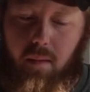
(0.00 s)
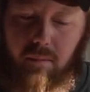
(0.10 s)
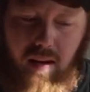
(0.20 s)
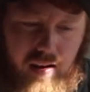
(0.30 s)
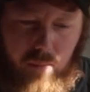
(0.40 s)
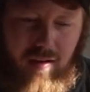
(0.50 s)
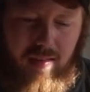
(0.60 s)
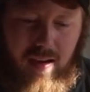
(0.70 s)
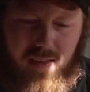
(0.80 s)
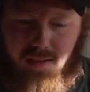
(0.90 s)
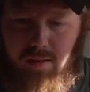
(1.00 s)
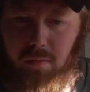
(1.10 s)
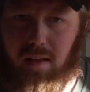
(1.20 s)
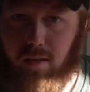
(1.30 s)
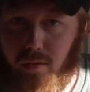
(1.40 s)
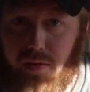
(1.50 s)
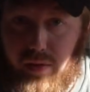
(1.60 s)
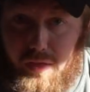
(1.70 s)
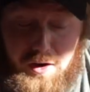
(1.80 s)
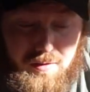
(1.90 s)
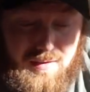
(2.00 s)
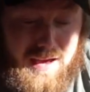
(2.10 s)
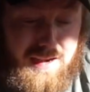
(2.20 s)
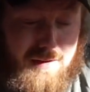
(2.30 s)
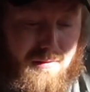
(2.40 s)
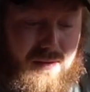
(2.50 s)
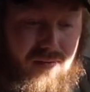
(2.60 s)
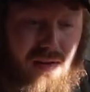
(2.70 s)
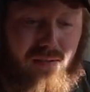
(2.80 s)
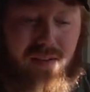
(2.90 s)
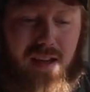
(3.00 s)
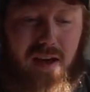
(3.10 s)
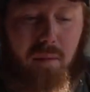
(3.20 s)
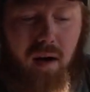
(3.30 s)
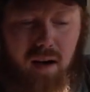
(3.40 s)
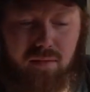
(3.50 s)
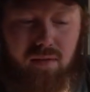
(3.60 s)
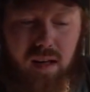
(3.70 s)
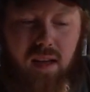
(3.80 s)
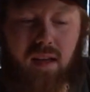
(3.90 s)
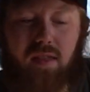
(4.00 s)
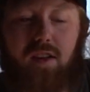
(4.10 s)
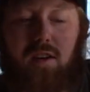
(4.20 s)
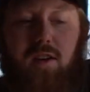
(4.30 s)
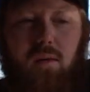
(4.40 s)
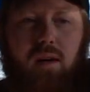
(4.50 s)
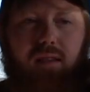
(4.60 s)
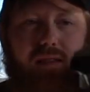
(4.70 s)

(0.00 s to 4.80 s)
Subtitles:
But anyways, guys, I just wanted to do this little tiny reveal video of the new